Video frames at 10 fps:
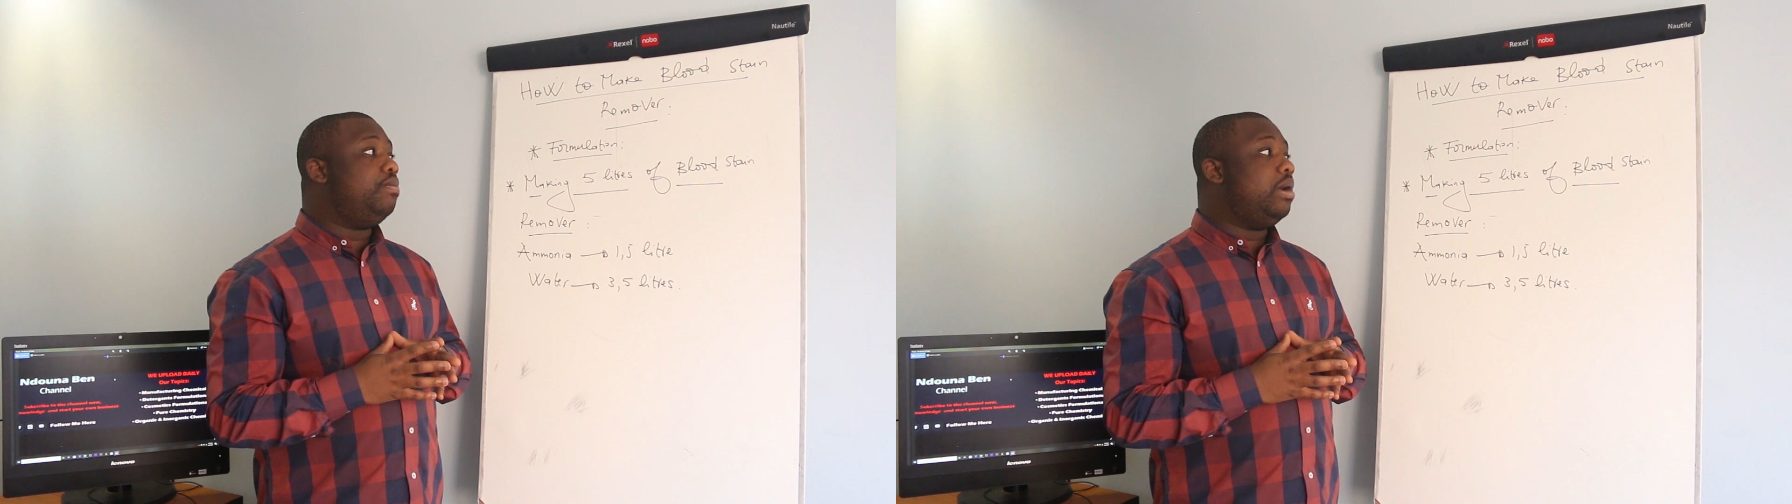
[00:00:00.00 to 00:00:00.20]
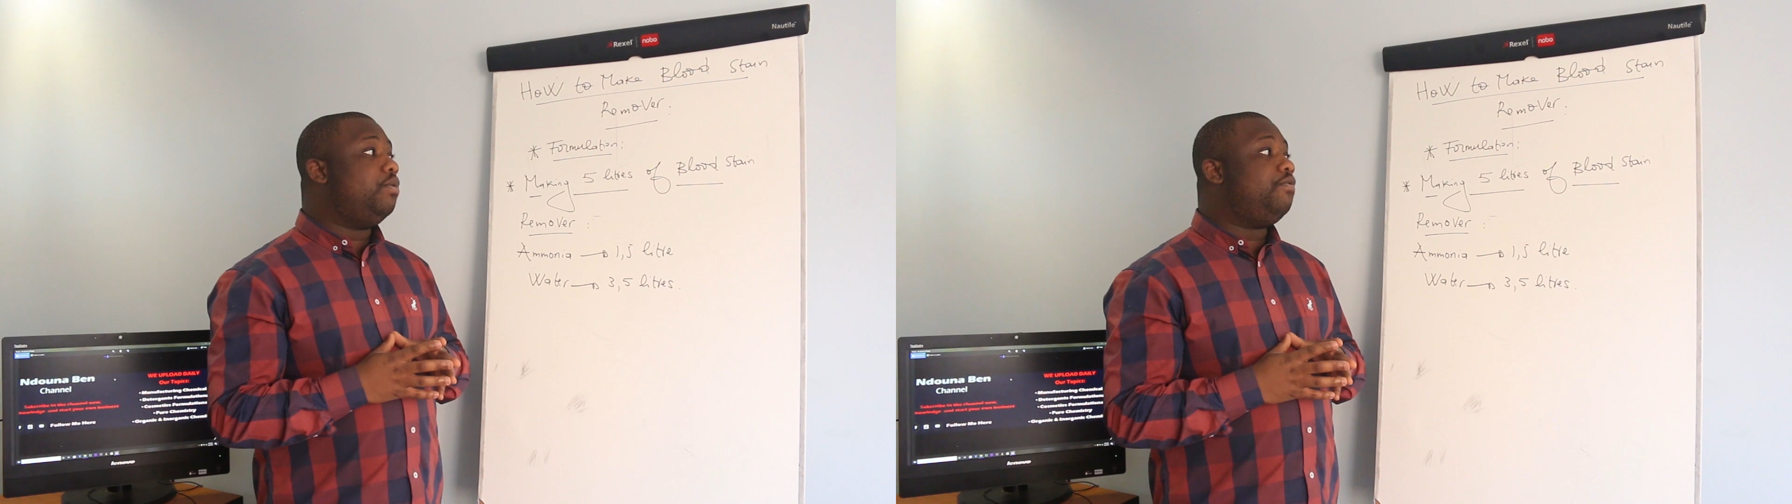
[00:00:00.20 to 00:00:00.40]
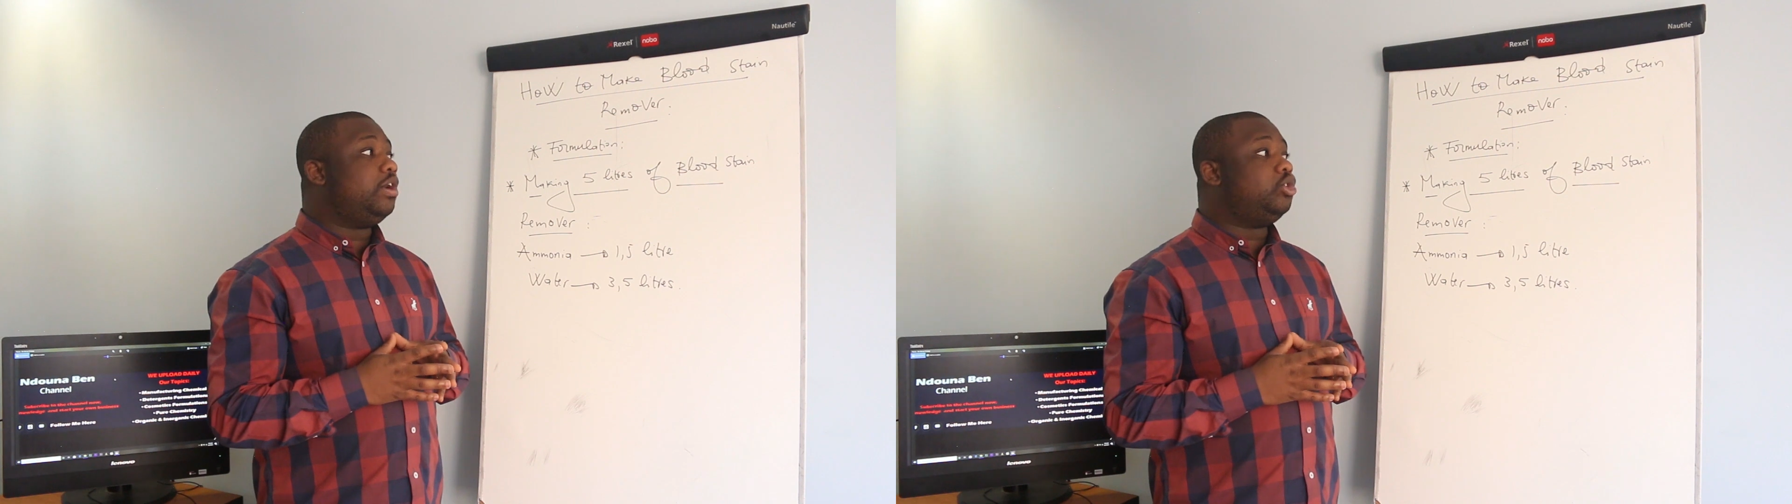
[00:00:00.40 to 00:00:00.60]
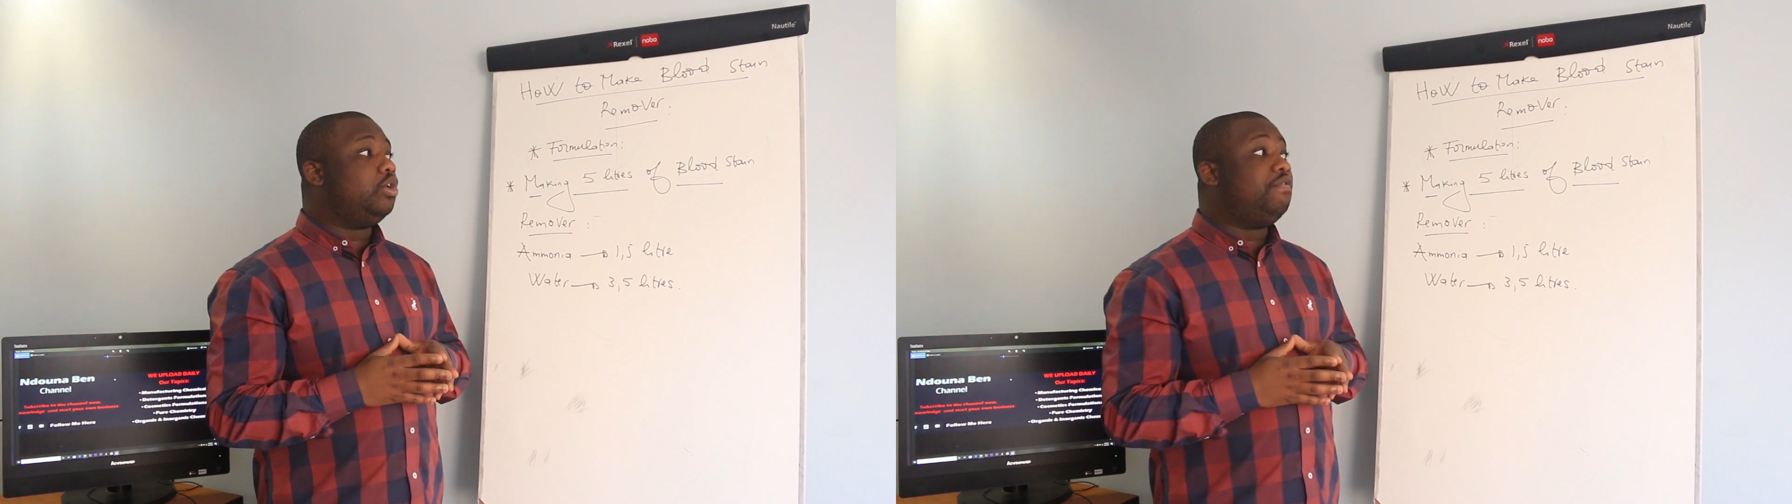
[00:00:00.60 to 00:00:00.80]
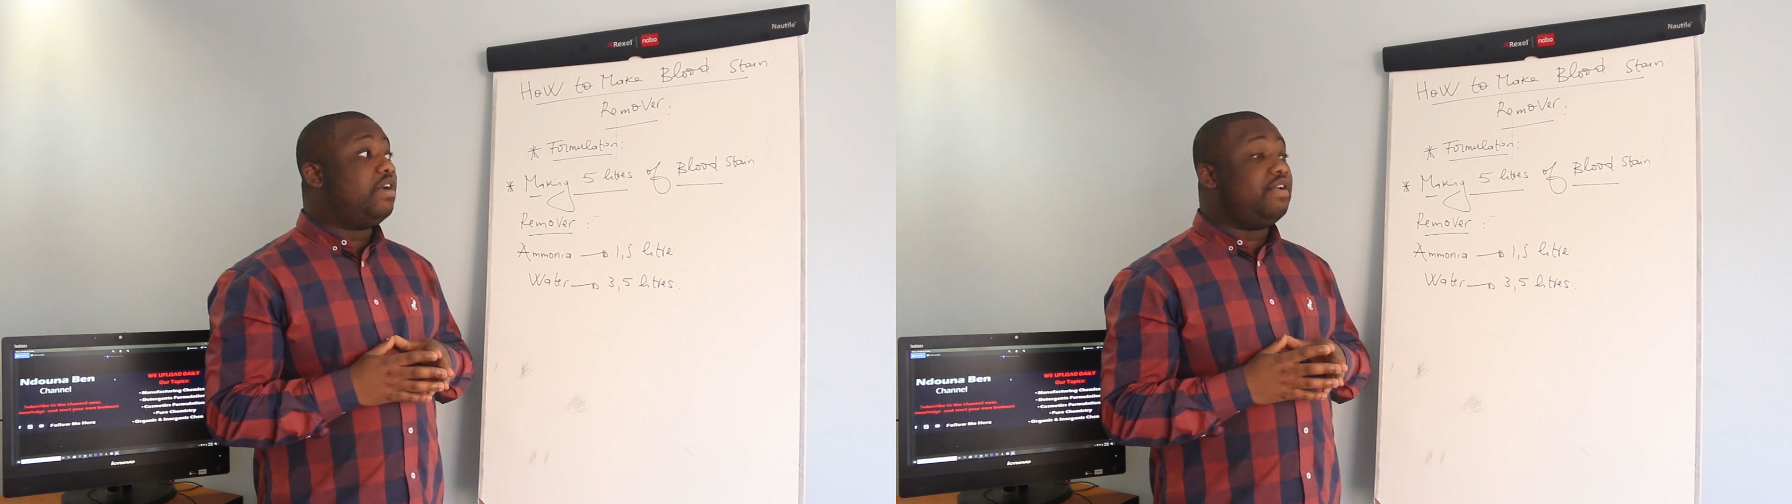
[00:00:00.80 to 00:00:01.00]

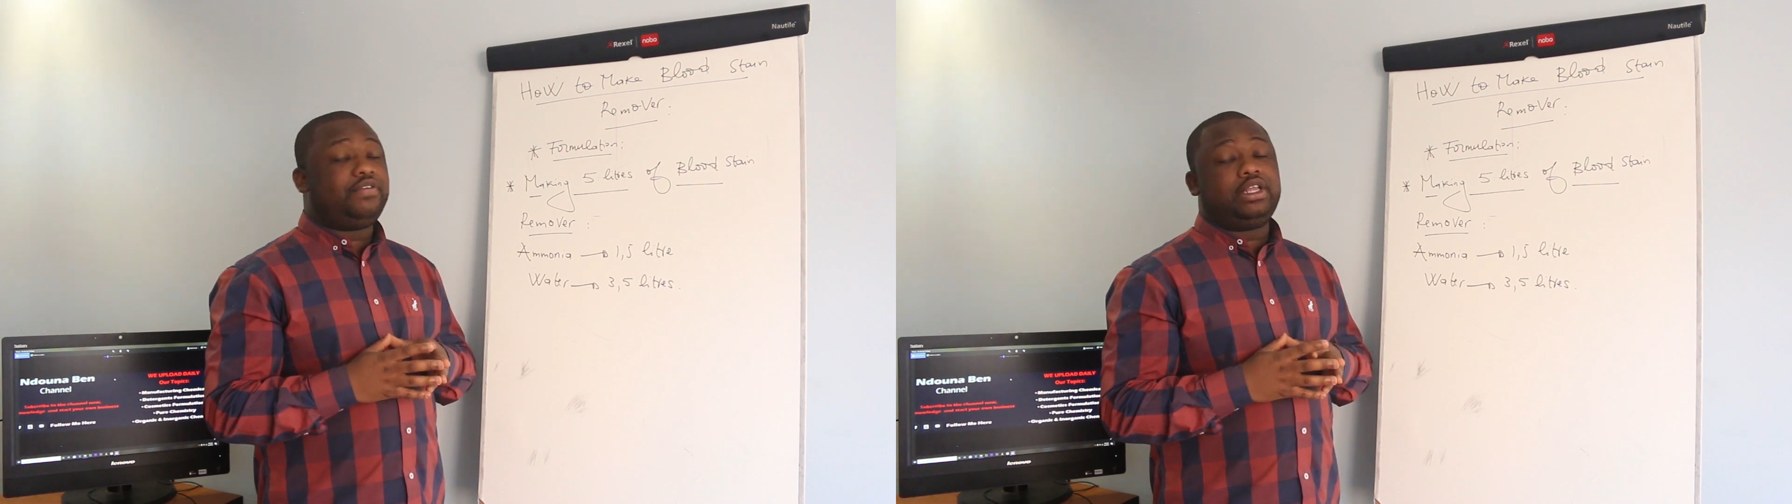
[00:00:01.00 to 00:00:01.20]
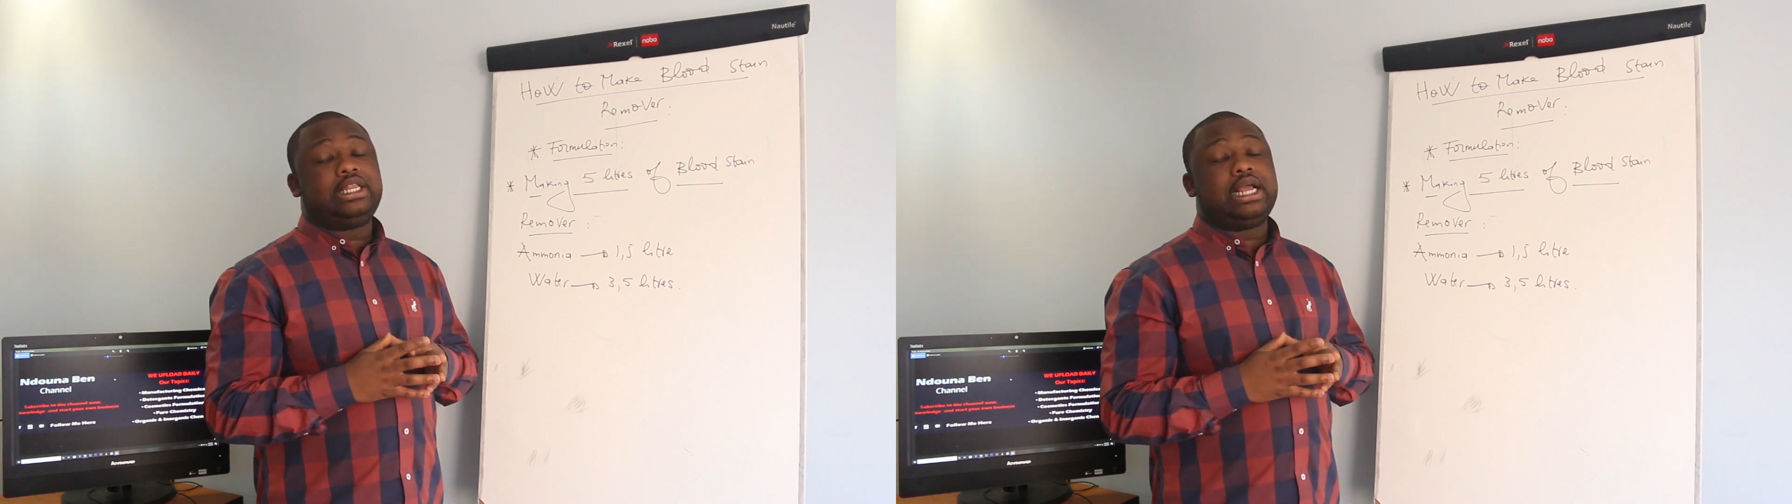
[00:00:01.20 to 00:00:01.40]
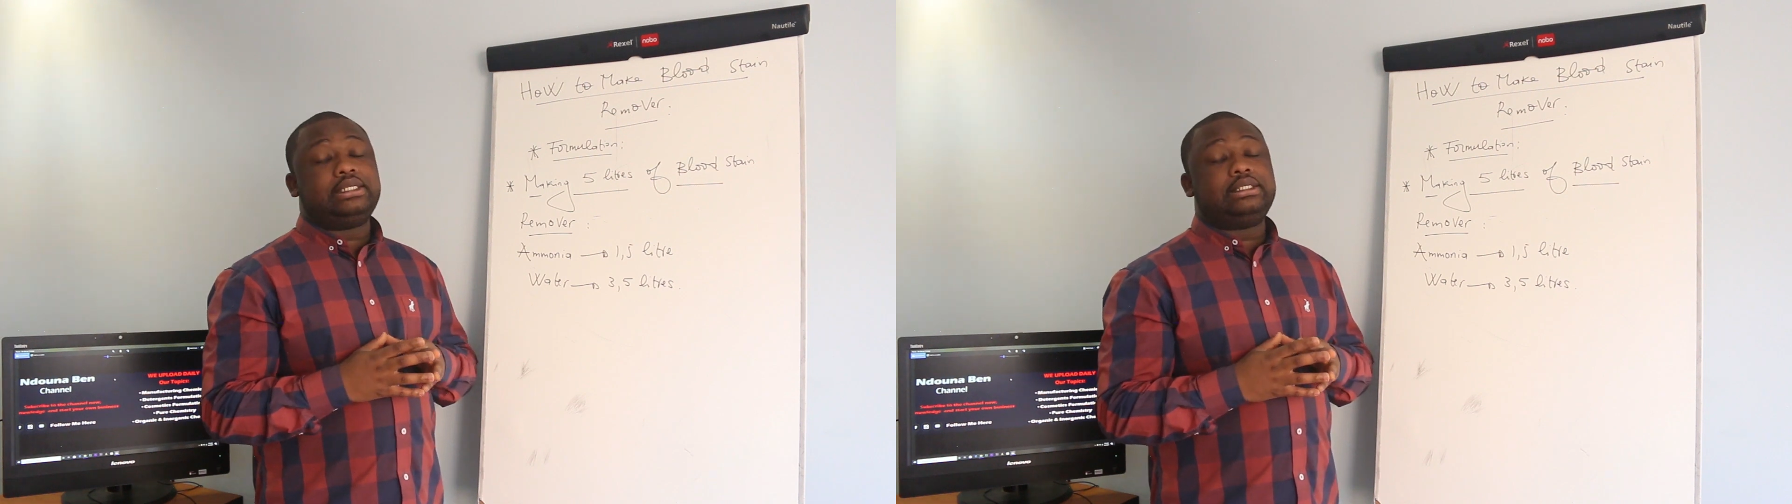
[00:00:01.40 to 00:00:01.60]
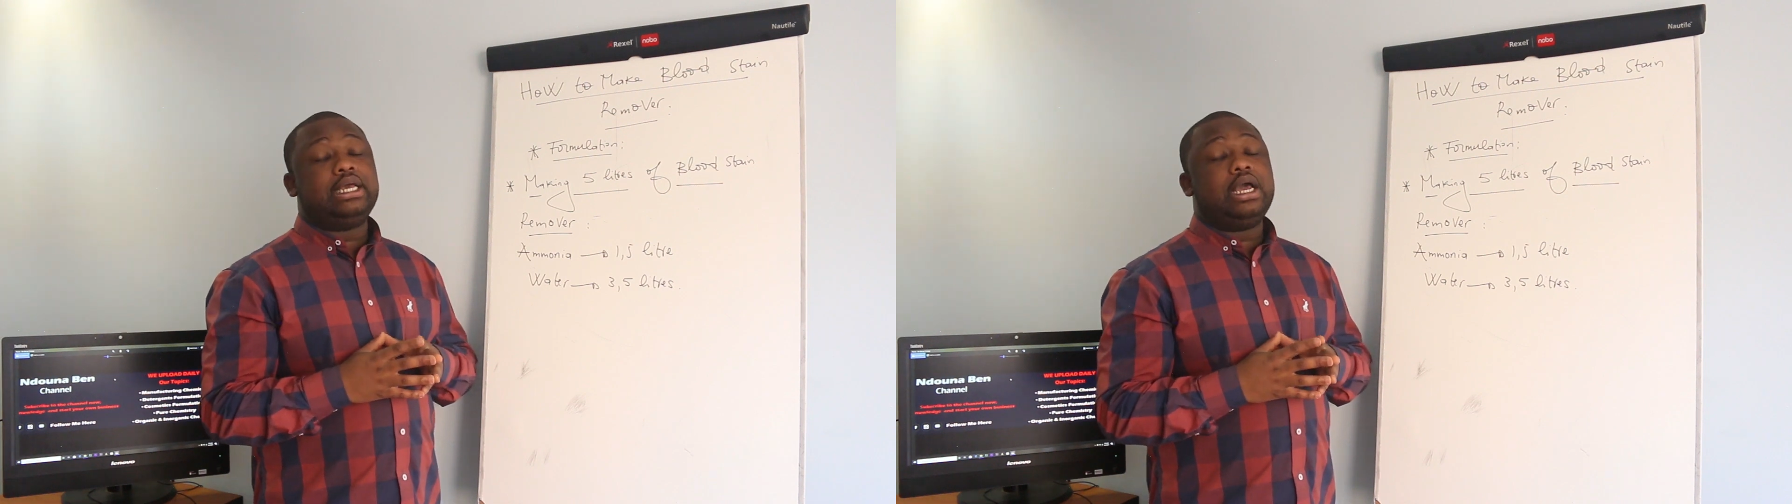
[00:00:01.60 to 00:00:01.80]
manufacture 5 liters